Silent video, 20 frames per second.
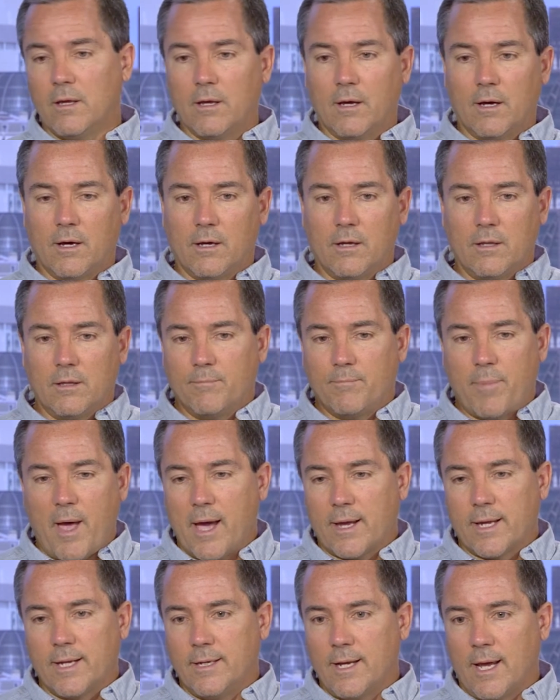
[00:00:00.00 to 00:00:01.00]

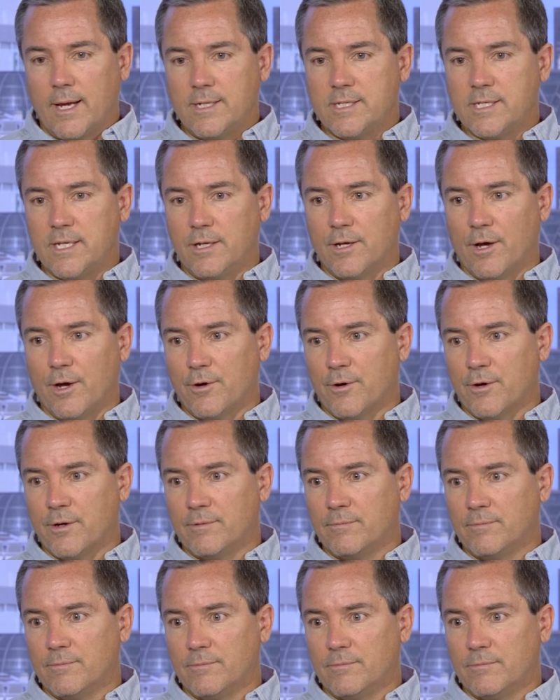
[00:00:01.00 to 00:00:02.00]
Back in
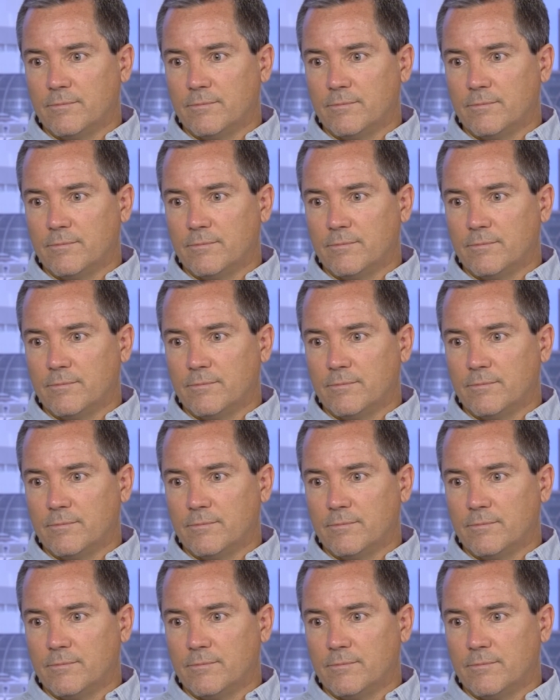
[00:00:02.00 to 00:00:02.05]
1900,